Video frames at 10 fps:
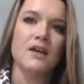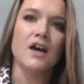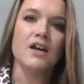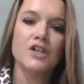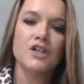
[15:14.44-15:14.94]

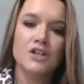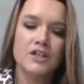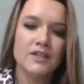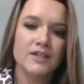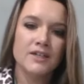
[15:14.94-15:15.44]
a
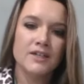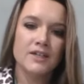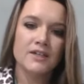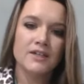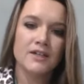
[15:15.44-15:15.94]
good,
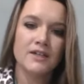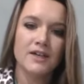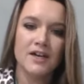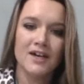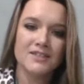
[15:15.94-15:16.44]

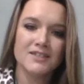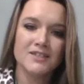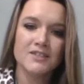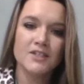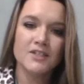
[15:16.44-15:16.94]
uh,
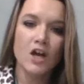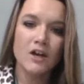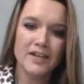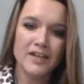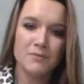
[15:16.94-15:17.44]

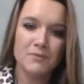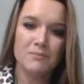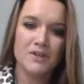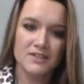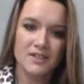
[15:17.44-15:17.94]

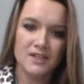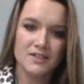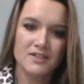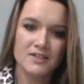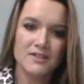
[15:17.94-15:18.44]
solid
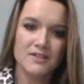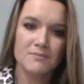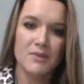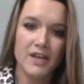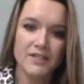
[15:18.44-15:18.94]

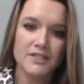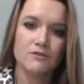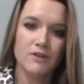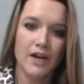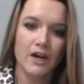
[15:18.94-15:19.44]
business
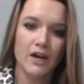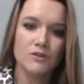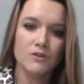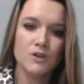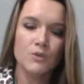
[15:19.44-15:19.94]
based
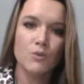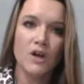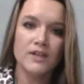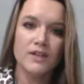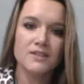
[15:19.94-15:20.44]
around
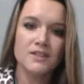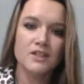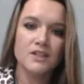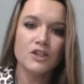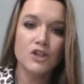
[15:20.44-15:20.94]

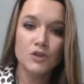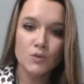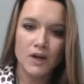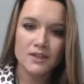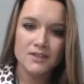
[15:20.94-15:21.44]
what
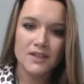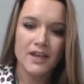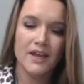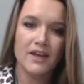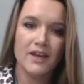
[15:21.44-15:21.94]
you
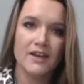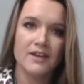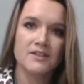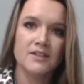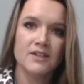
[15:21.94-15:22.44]
want
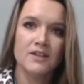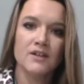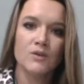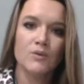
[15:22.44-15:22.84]
and